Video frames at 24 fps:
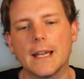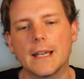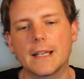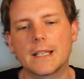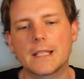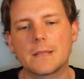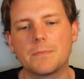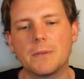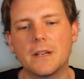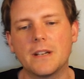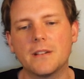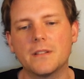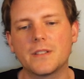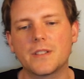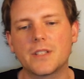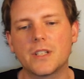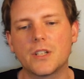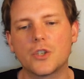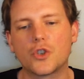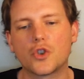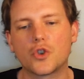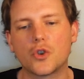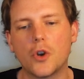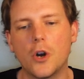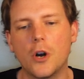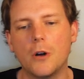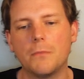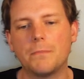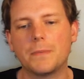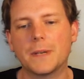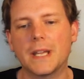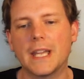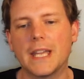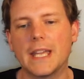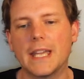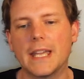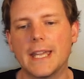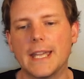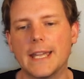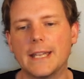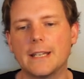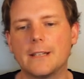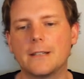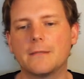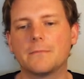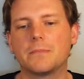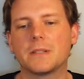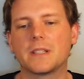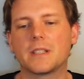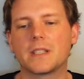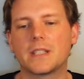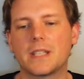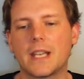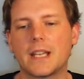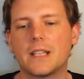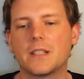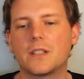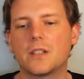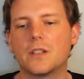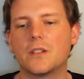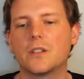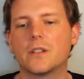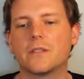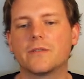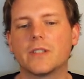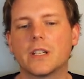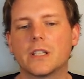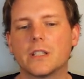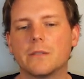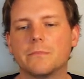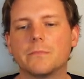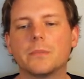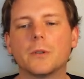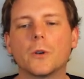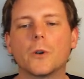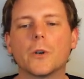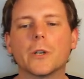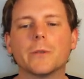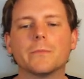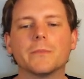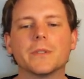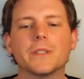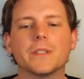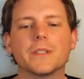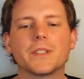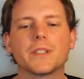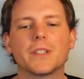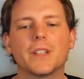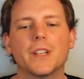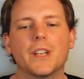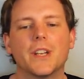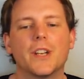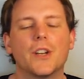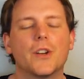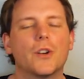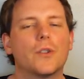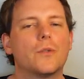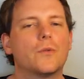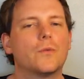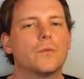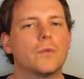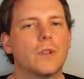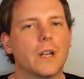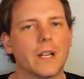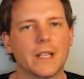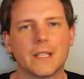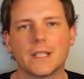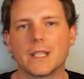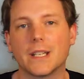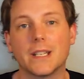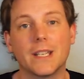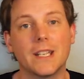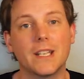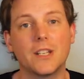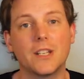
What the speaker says: Experienced a drop in percentage of unemployment. Right, an